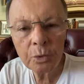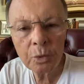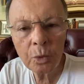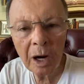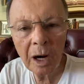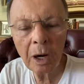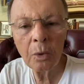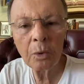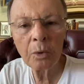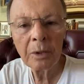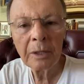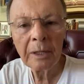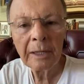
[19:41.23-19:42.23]
So when a
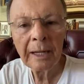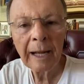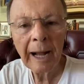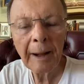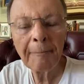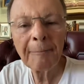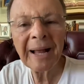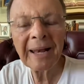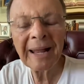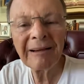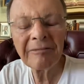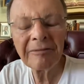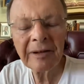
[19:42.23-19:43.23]
person is
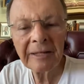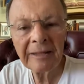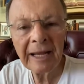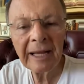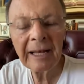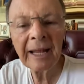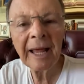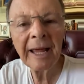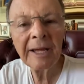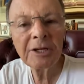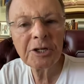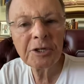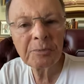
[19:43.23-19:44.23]
spiritual,
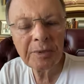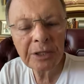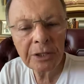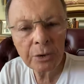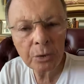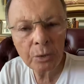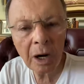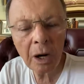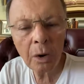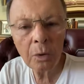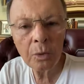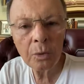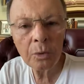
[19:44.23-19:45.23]
so then
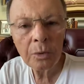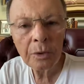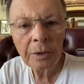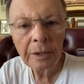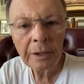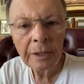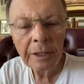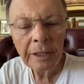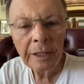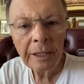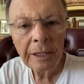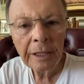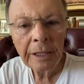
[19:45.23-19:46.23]
their word
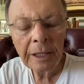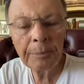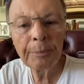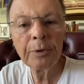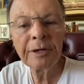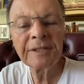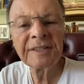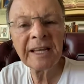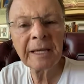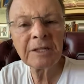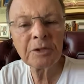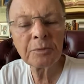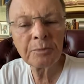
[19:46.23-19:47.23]
is spiritual.
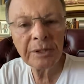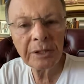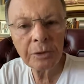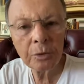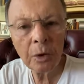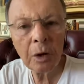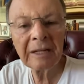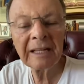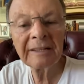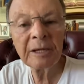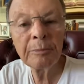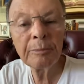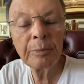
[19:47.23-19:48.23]
And
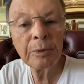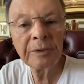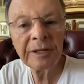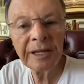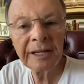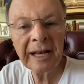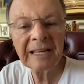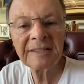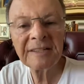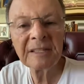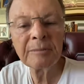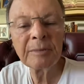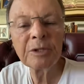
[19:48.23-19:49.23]
because it is
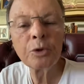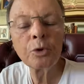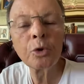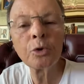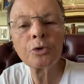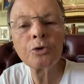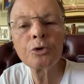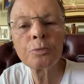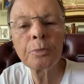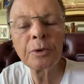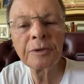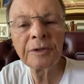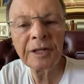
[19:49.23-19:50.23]
spiritual, they have
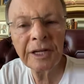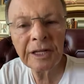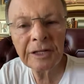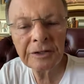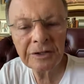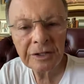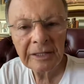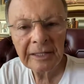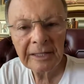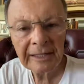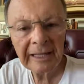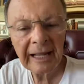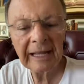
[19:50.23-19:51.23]
power
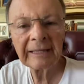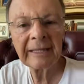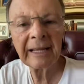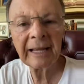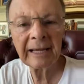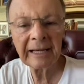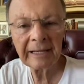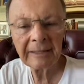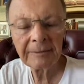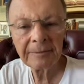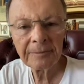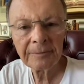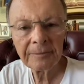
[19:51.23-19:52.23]
above
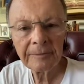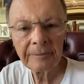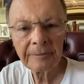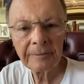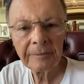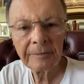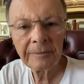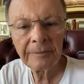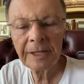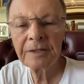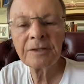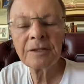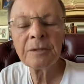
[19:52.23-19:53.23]
all
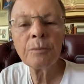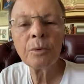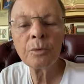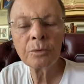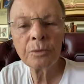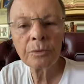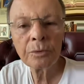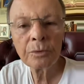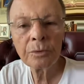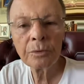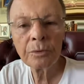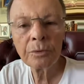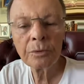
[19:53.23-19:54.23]
powers of
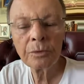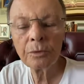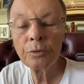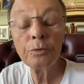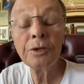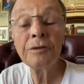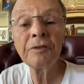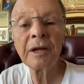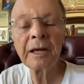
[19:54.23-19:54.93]
this world.